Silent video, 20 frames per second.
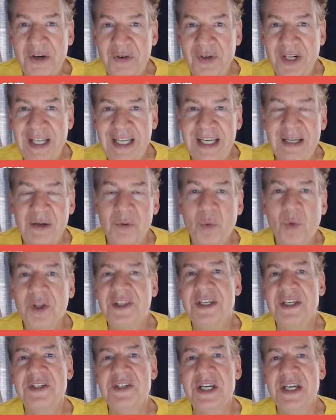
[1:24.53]
But really,
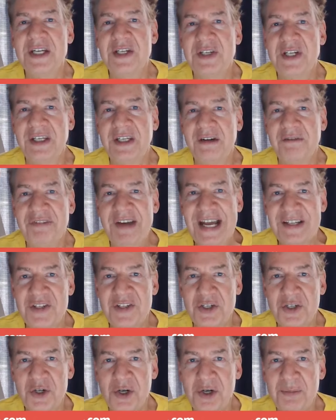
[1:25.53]
what this is in a
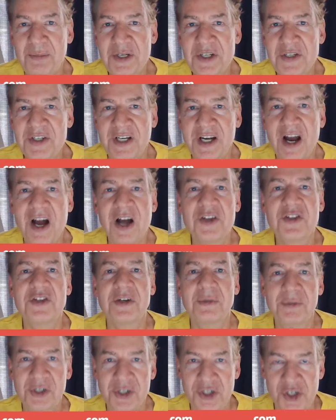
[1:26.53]
fancy term is the
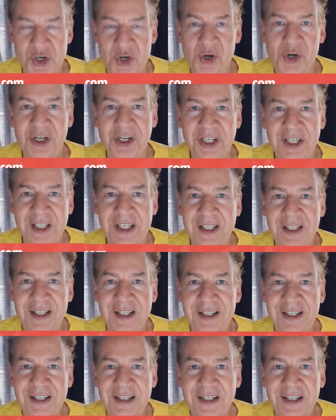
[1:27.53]
customer journey
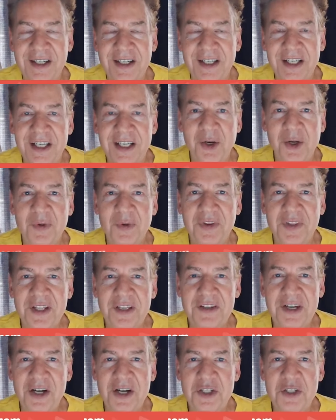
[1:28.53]
you know
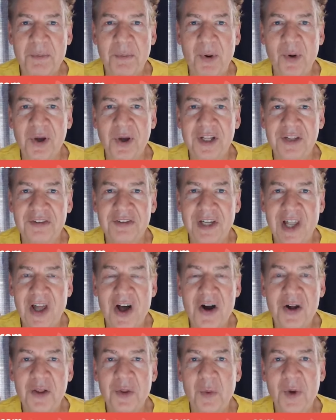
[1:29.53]
the touch points
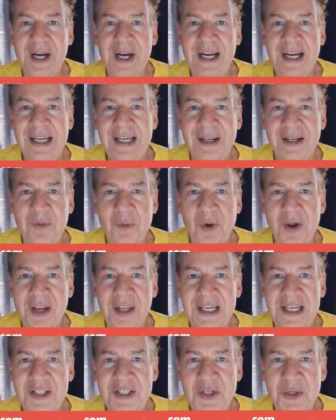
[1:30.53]
along the way what
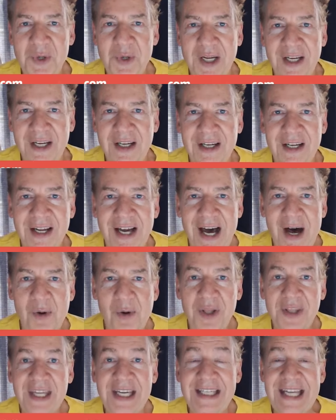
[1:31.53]
are they doing
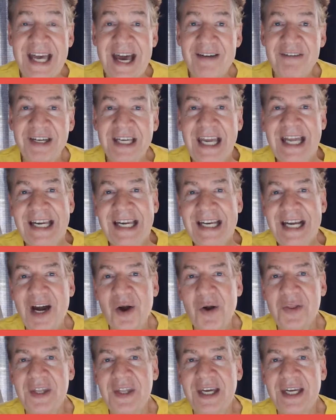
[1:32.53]
how are they navigating
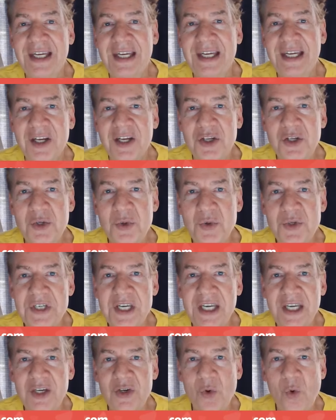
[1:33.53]
how are they
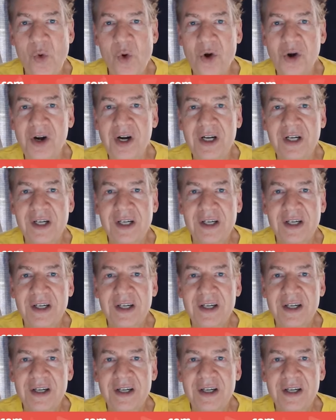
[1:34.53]
using your